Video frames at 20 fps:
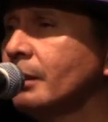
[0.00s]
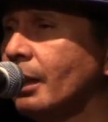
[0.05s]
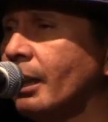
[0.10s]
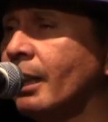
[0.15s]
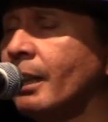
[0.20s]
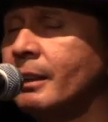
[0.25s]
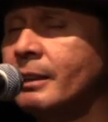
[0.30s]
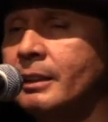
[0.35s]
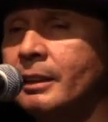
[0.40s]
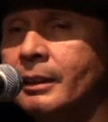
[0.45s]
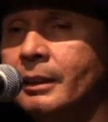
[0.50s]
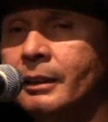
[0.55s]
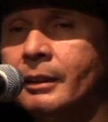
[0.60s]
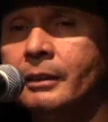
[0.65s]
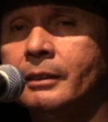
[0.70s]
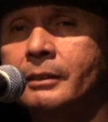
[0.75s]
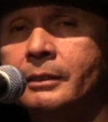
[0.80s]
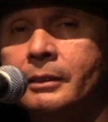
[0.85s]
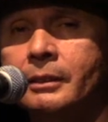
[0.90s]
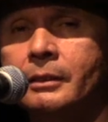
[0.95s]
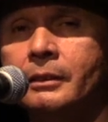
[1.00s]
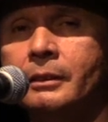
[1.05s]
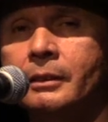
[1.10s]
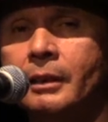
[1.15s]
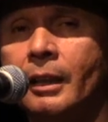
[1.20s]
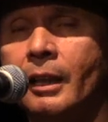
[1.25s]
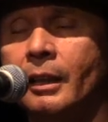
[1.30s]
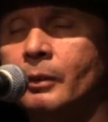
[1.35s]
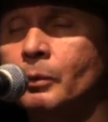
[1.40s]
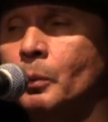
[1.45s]
auntie
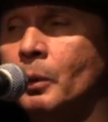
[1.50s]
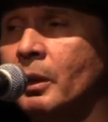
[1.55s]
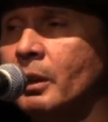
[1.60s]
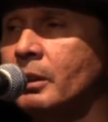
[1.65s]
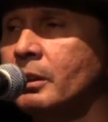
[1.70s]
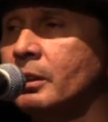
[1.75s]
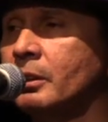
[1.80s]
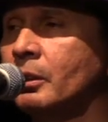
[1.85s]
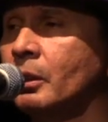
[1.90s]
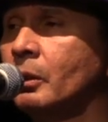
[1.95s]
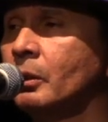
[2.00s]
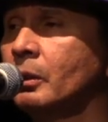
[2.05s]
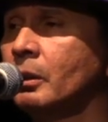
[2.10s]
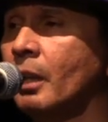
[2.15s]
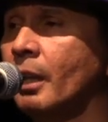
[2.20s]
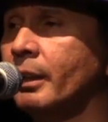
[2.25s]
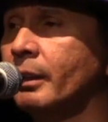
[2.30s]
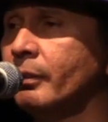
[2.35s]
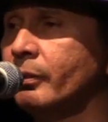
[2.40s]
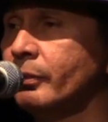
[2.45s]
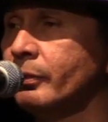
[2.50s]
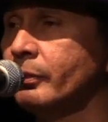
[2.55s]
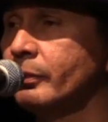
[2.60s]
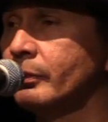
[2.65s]
had worked her whole life,